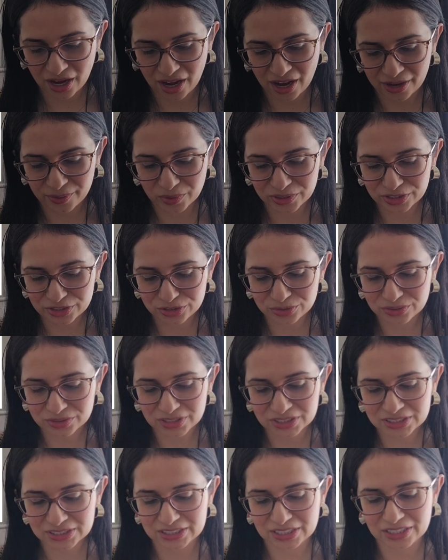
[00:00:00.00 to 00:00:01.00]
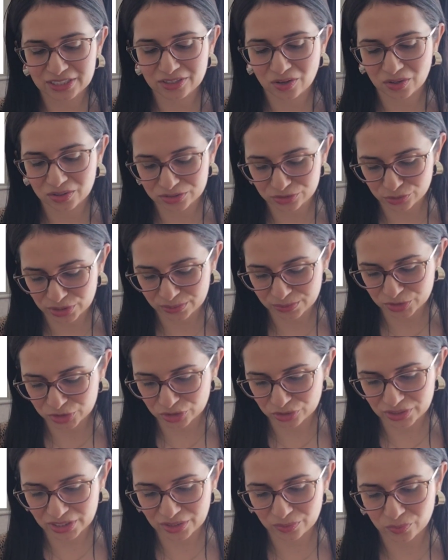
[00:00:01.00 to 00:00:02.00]
I want to do this thing called dream
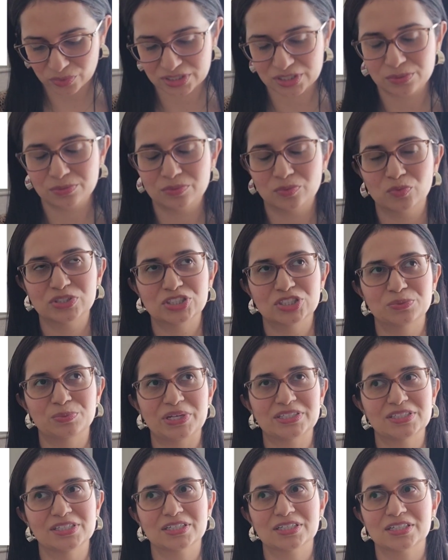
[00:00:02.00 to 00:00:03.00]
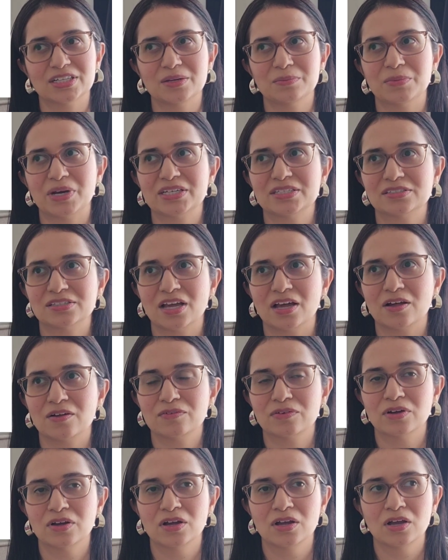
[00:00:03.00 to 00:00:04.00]
journaling, which is basically
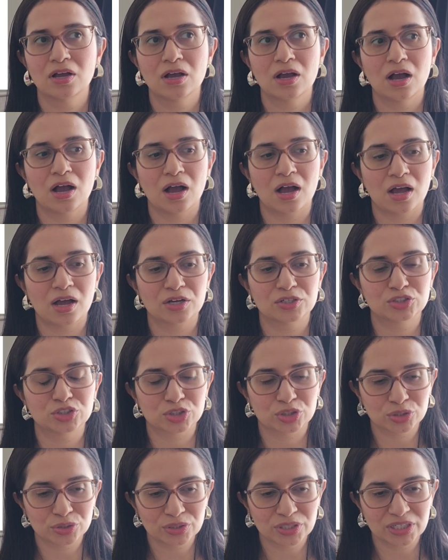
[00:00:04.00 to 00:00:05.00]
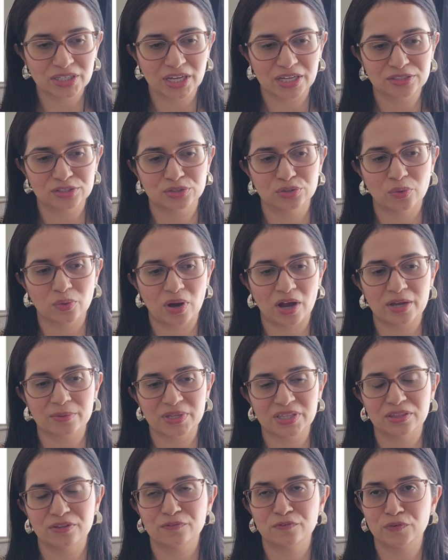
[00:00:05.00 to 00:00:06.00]
myself journaling as though I'm
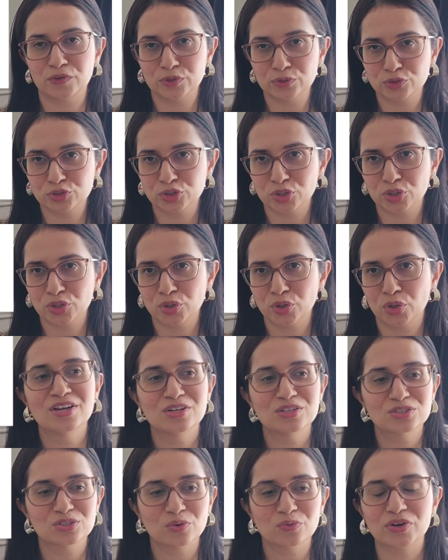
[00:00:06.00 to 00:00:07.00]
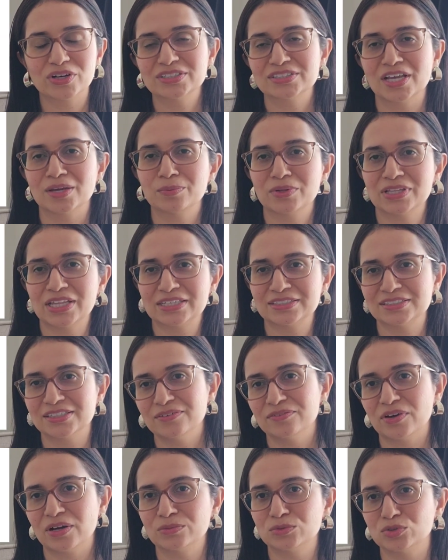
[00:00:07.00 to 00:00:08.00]
in the future. So, for example, let's say
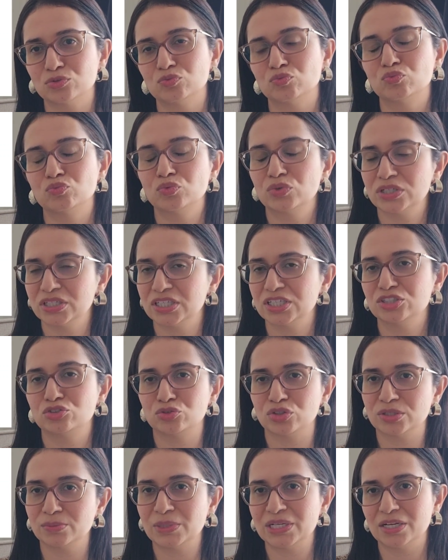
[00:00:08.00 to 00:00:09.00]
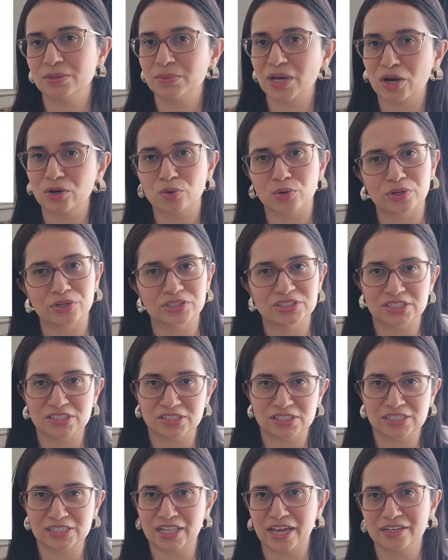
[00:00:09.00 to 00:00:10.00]
if I'm really dreaming about going to
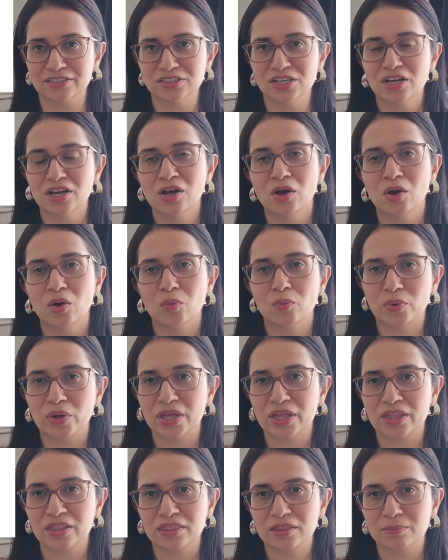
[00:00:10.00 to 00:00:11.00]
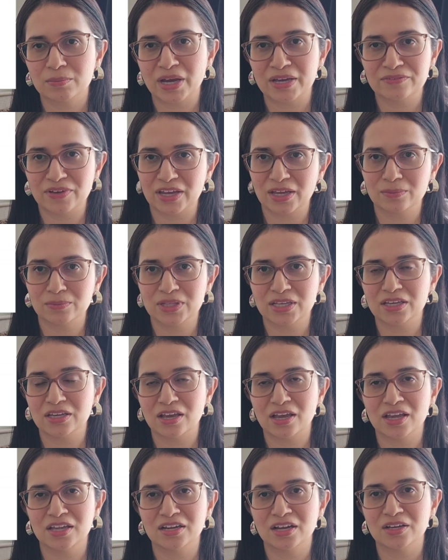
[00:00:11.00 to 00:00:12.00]
Disneyland with my family
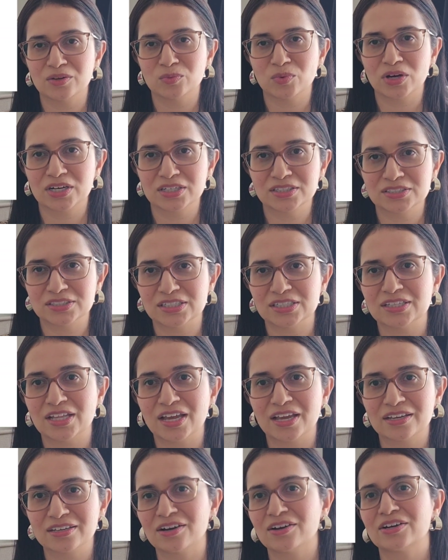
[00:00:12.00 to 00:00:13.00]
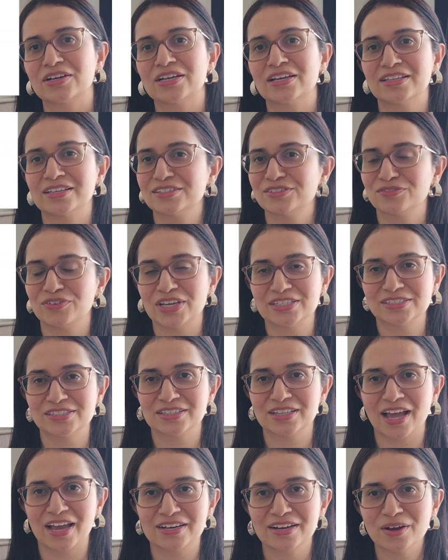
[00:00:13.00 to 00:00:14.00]
and I want to see like Ariella's face
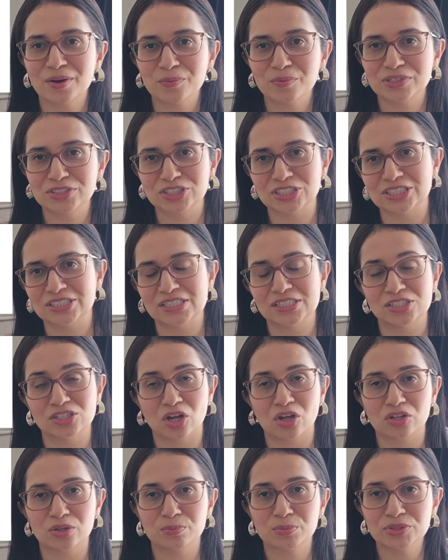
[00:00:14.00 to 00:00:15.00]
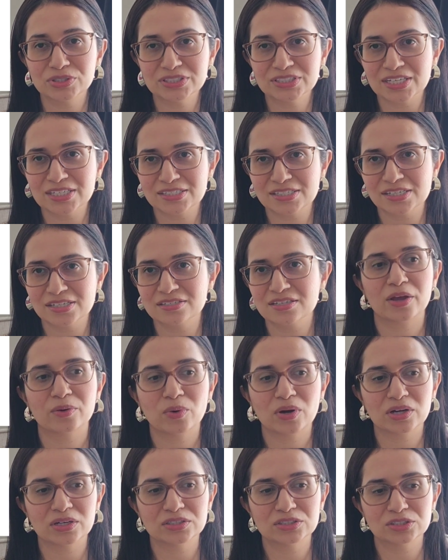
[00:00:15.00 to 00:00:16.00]
light up when she sees all the princesses, I
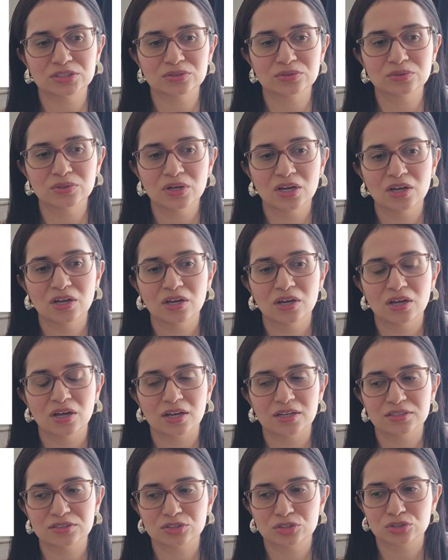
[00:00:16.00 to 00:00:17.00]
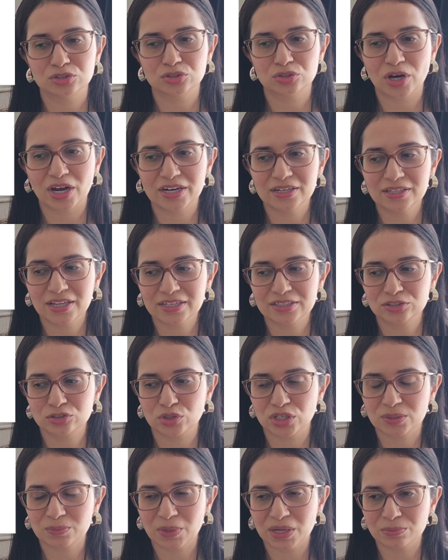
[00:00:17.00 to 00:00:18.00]
want to try to like
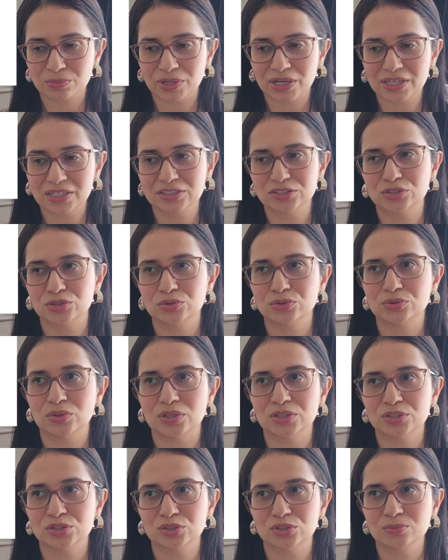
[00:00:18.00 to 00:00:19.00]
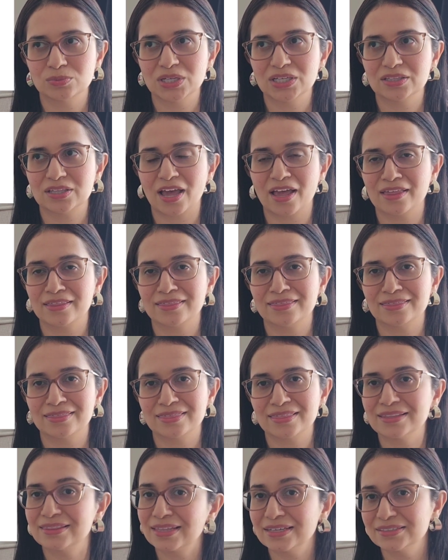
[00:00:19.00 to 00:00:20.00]
trick my brain into assuming that
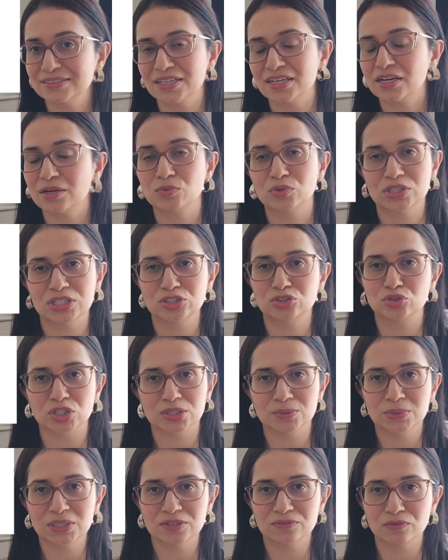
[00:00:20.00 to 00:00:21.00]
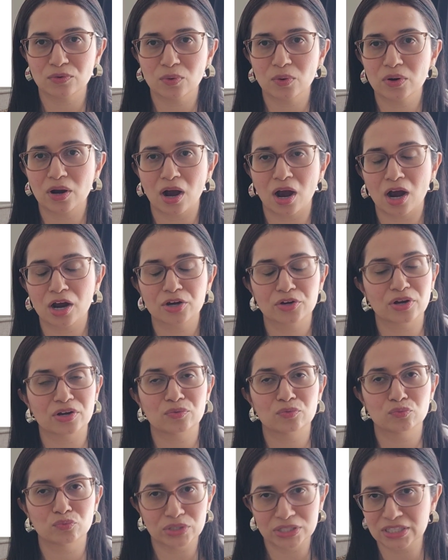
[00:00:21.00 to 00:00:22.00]
the things that I'm really dreaming for are
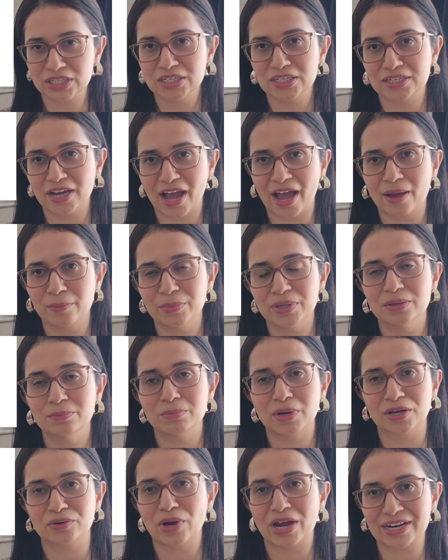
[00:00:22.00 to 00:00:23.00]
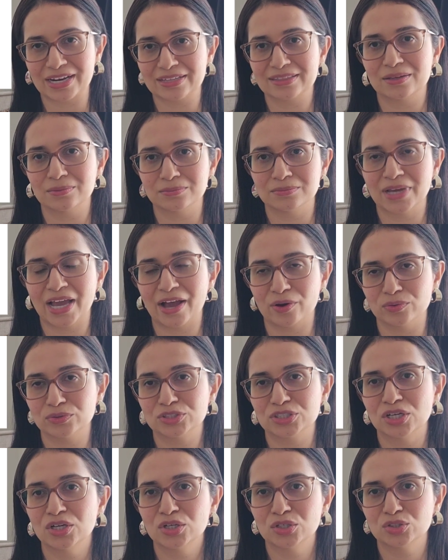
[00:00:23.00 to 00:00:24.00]
really going to happen by writing them
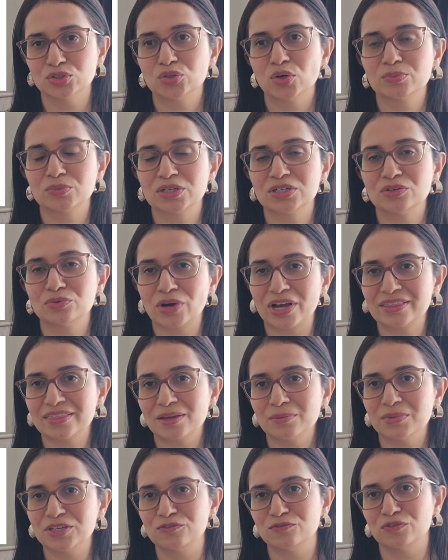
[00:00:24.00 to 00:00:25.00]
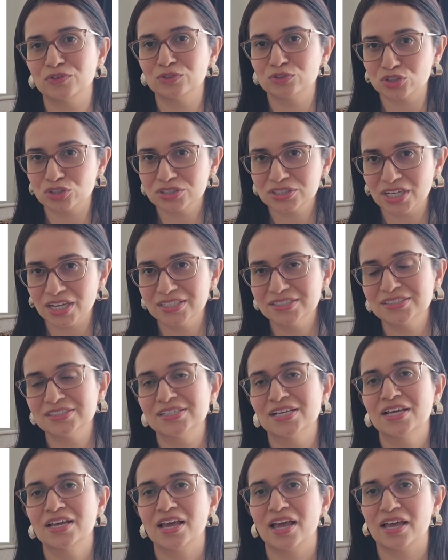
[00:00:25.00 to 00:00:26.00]
out. So I'm going to write them in future tense
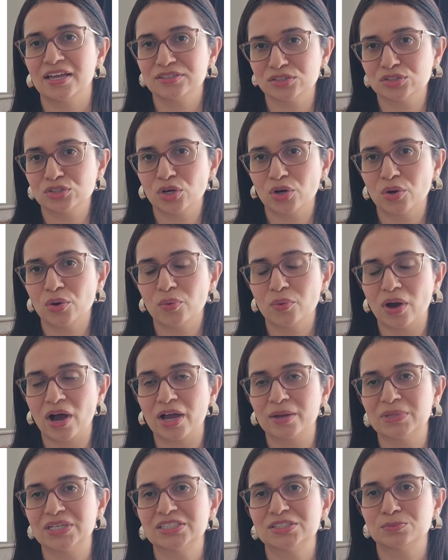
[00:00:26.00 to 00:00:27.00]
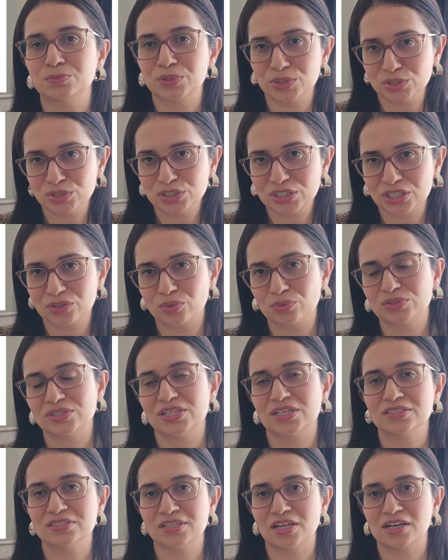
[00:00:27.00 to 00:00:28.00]
as though I'm experiencing those
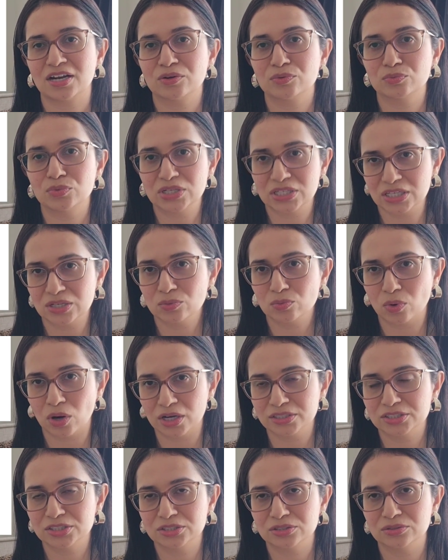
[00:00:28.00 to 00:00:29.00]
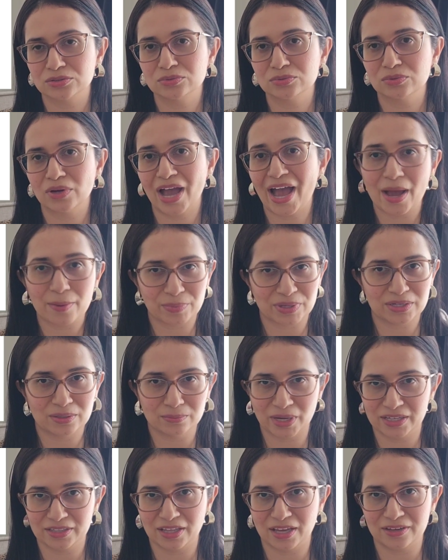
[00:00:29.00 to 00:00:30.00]
things that I really want to happen in
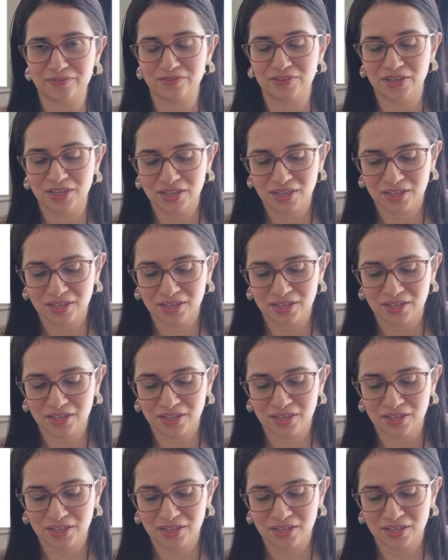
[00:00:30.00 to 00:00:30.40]
my life.